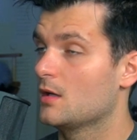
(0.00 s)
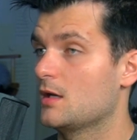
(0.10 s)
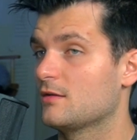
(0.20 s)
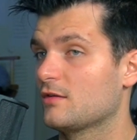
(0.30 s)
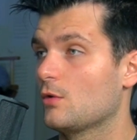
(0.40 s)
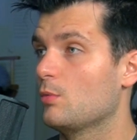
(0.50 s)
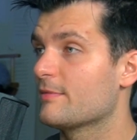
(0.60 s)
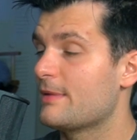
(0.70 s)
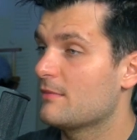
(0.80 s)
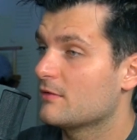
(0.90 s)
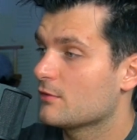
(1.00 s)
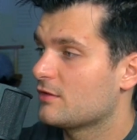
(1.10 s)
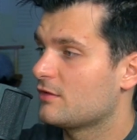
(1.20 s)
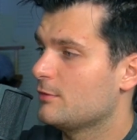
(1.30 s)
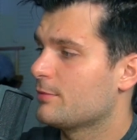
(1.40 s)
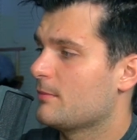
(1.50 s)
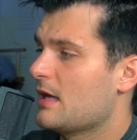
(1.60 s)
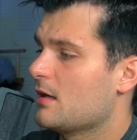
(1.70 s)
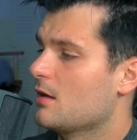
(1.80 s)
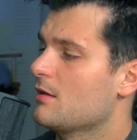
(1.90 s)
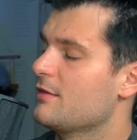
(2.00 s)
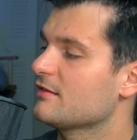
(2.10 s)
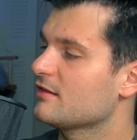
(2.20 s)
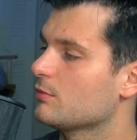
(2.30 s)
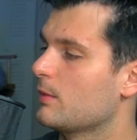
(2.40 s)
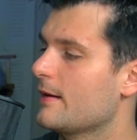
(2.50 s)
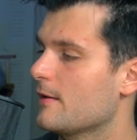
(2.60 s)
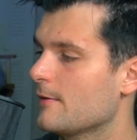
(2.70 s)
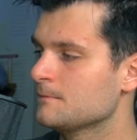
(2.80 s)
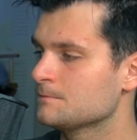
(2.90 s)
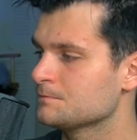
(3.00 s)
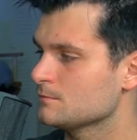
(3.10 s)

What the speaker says: And so with Batman vs. Superman, this is where